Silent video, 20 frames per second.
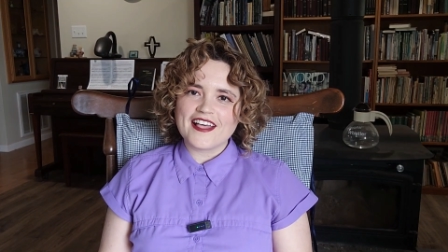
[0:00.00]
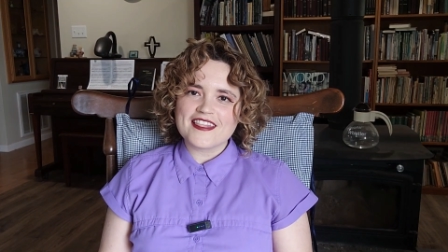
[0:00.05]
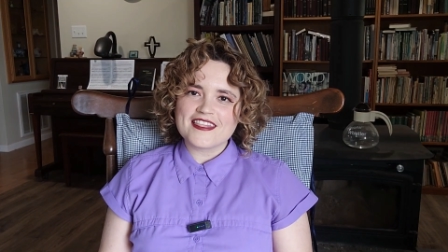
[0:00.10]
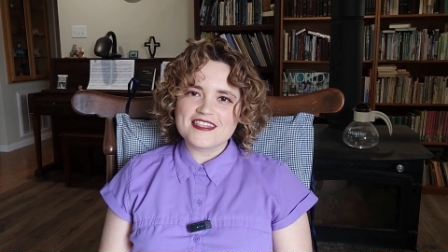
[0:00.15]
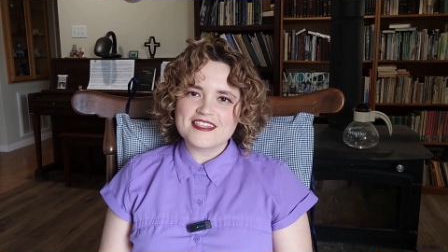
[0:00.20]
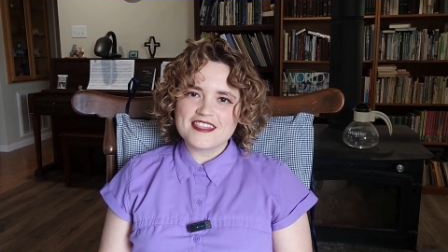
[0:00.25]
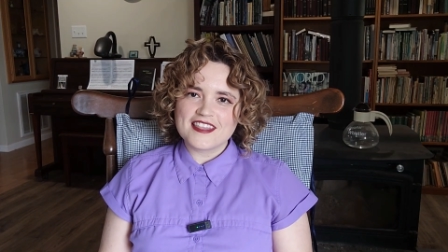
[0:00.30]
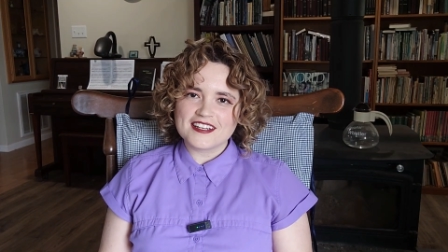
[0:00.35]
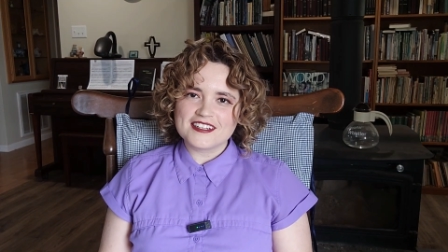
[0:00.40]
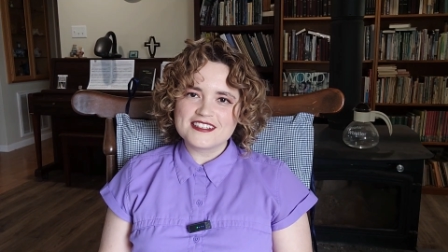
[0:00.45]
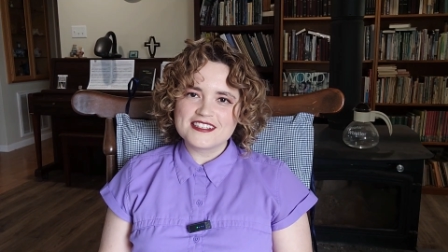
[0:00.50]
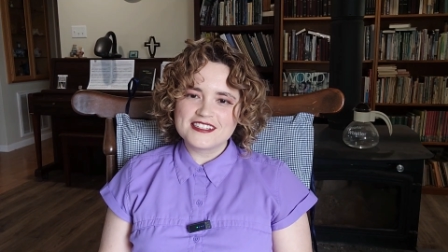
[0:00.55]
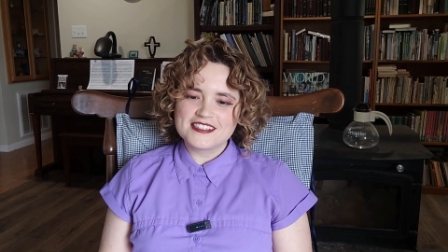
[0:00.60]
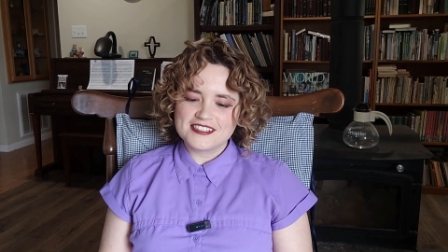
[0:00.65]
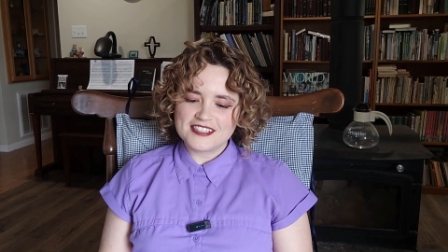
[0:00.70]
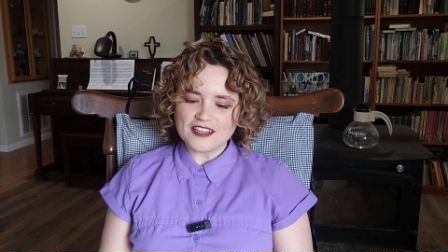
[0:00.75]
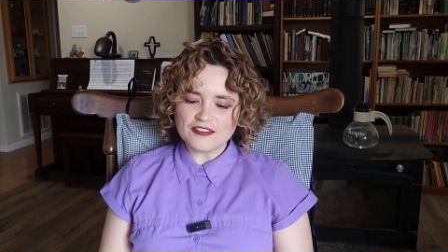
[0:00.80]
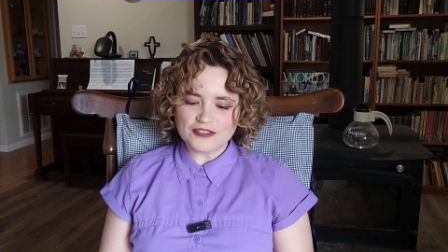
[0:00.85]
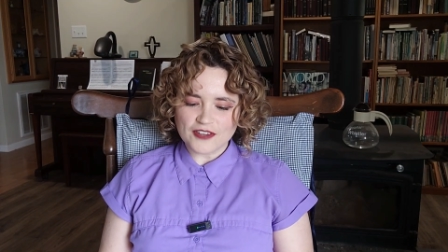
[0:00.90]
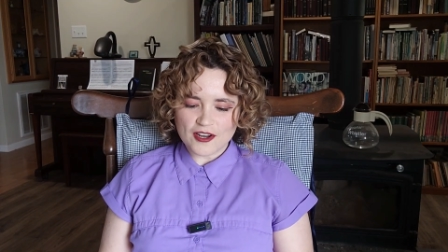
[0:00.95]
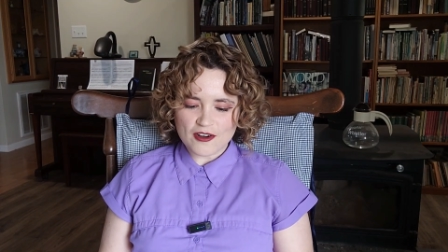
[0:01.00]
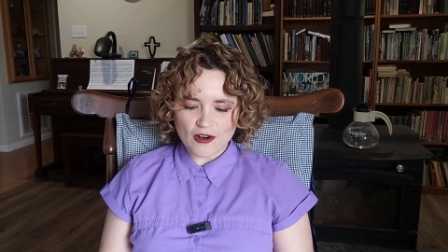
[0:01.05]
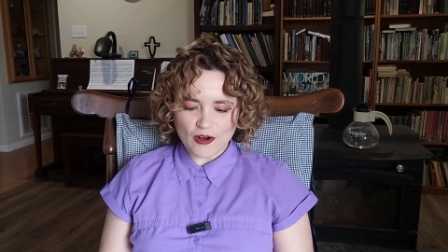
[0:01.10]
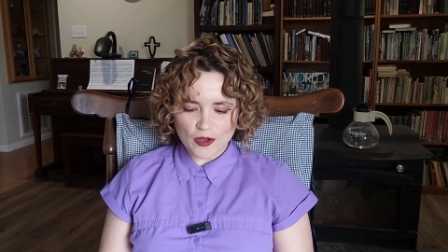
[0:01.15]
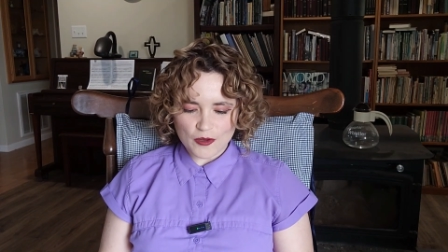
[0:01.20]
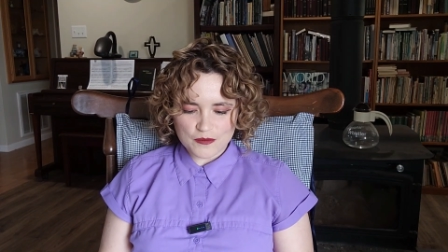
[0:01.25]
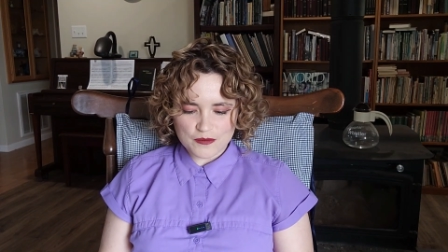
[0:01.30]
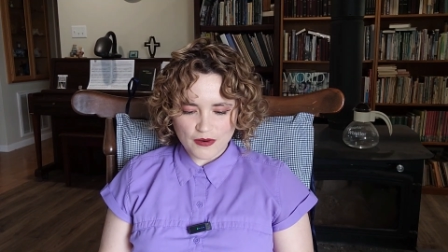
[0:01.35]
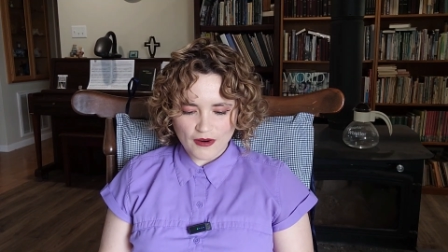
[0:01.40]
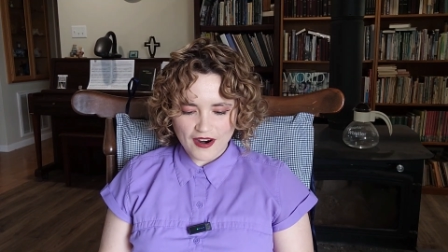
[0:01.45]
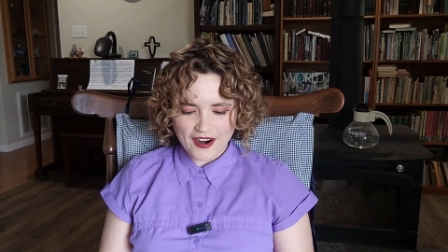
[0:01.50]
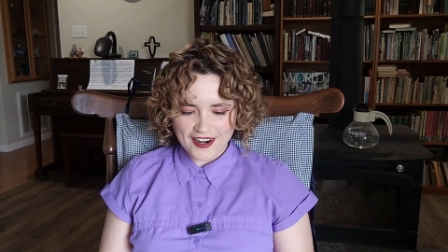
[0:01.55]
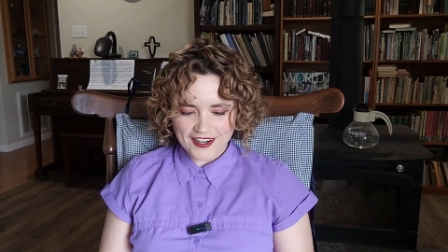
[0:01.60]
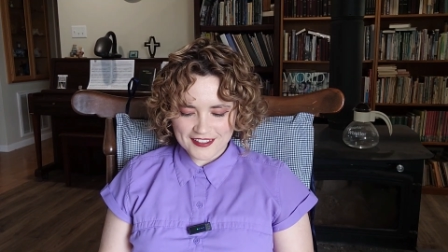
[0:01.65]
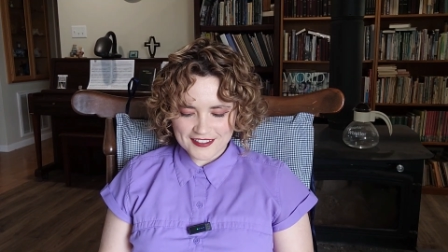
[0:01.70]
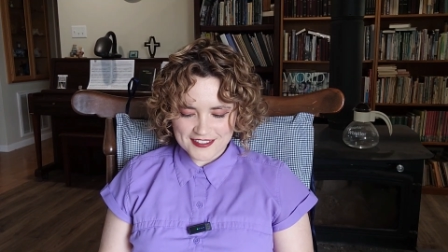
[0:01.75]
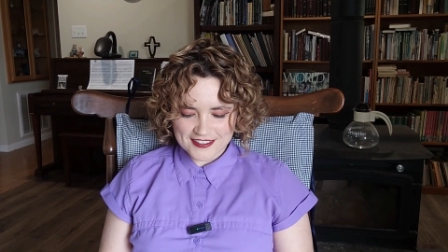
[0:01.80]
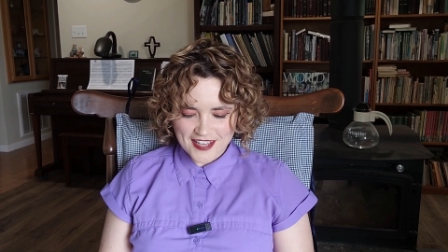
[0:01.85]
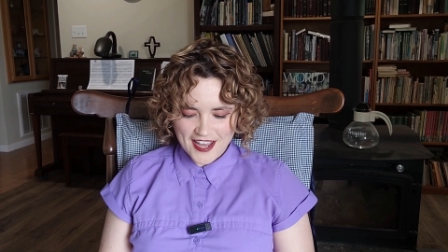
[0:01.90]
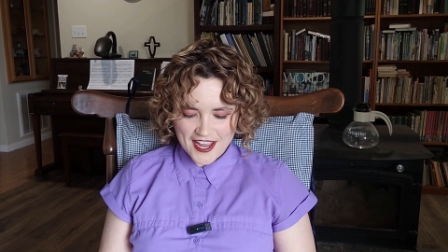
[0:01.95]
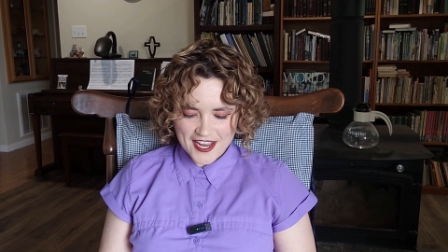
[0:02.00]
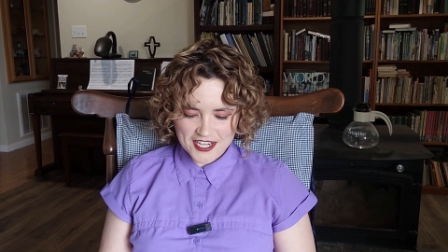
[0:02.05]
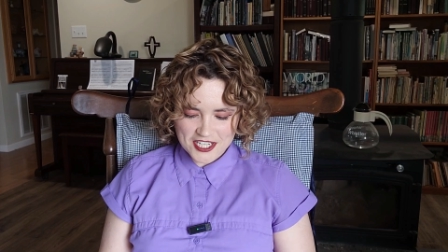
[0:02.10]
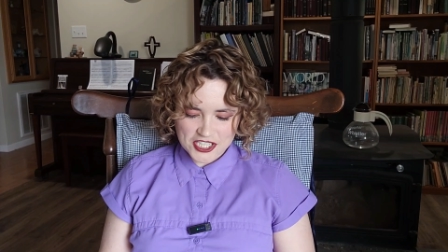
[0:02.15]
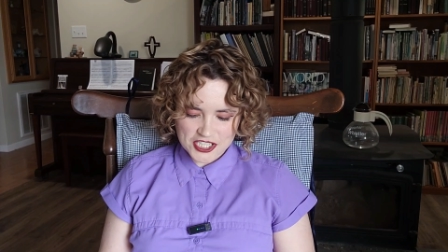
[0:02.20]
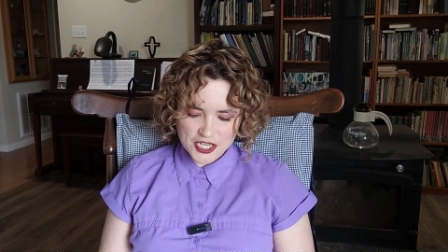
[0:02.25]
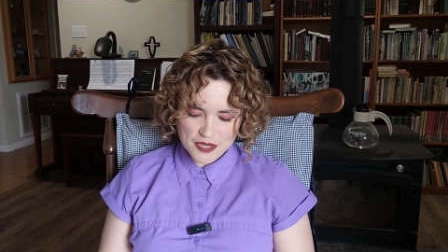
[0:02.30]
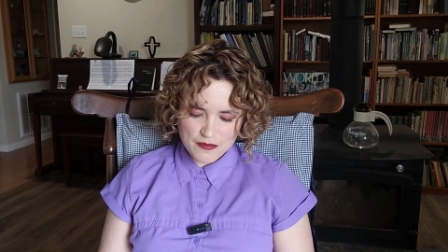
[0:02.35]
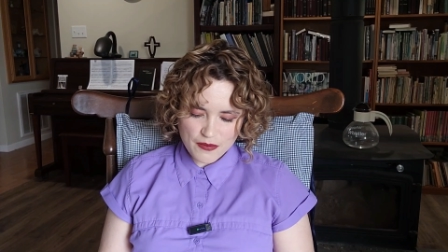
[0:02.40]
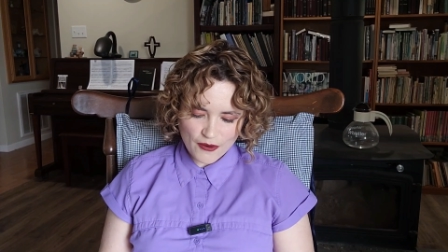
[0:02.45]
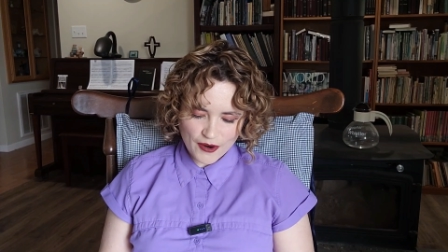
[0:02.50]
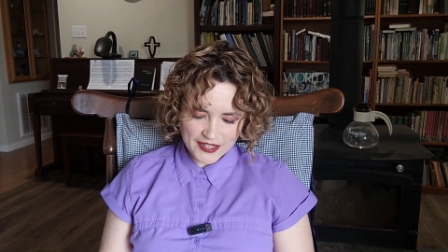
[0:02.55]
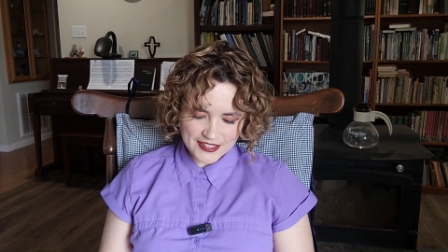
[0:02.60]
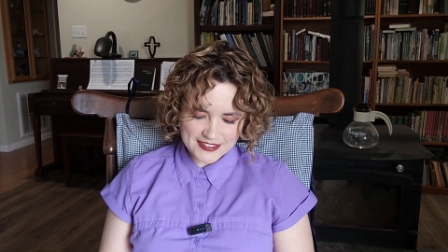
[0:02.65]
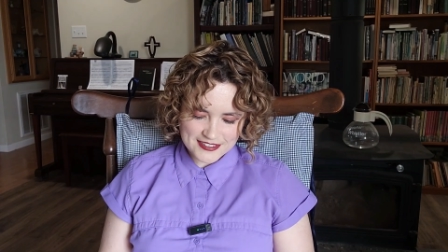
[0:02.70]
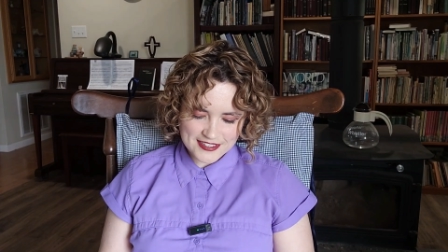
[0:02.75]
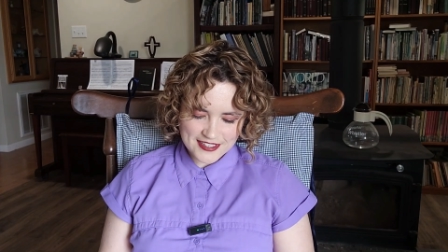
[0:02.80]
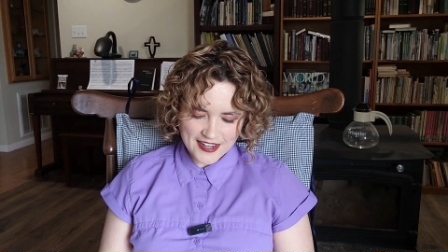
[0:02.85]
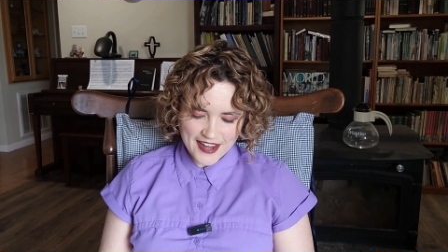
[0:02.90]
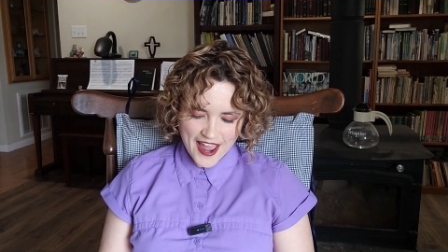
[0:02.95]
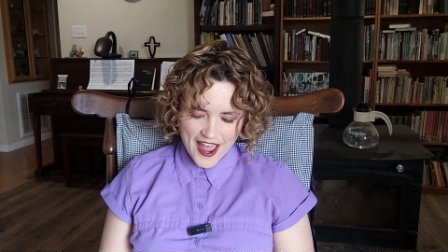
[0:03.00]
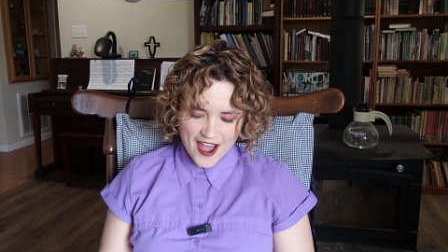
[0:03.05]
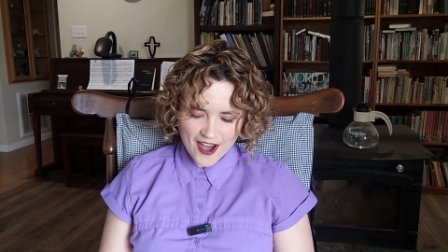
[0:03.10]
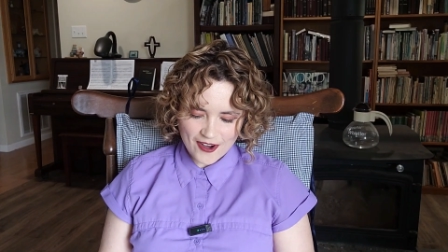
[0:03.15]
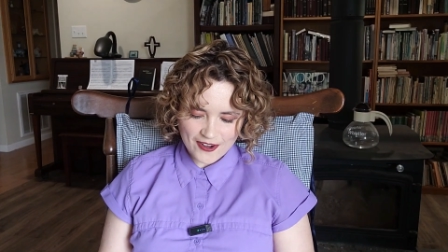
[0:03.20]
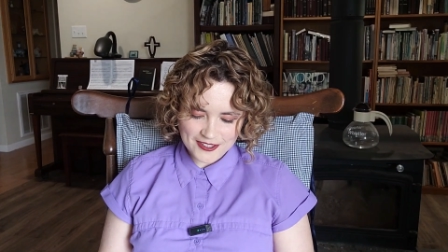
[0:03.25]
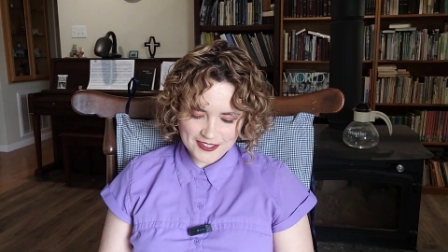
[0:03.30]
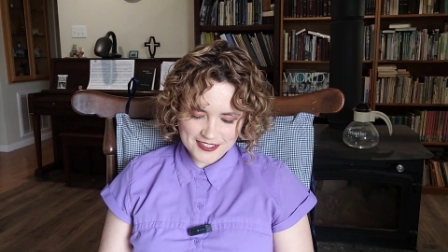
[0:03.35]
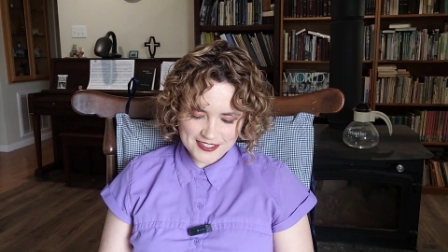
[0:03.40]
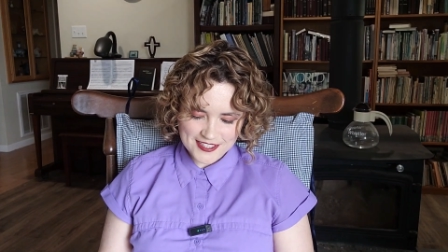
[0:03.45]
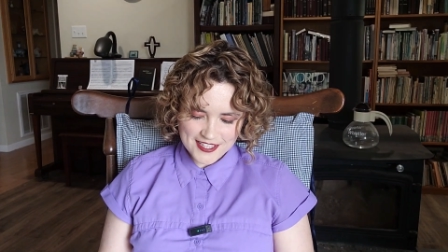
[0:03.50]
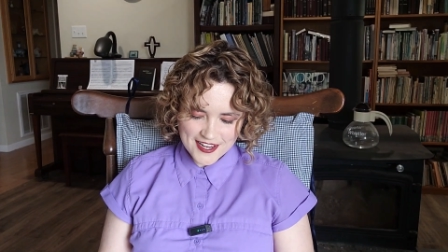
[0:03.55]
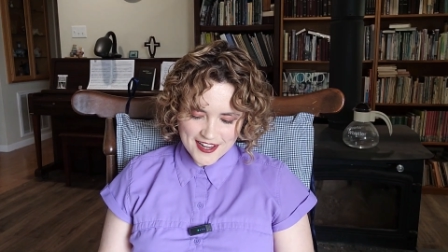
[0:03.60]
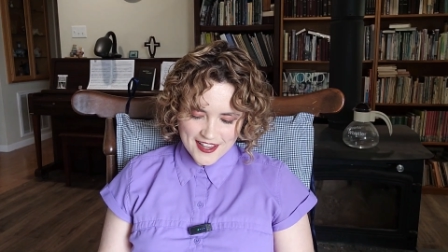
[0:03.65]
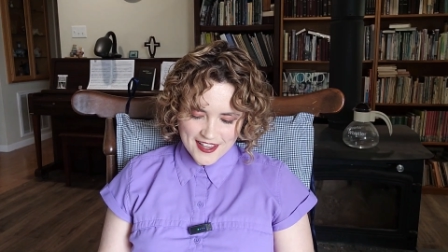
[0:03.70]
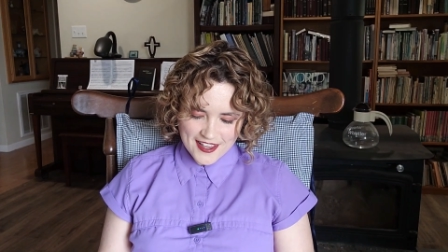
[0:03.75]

the difficult parts. And she points it out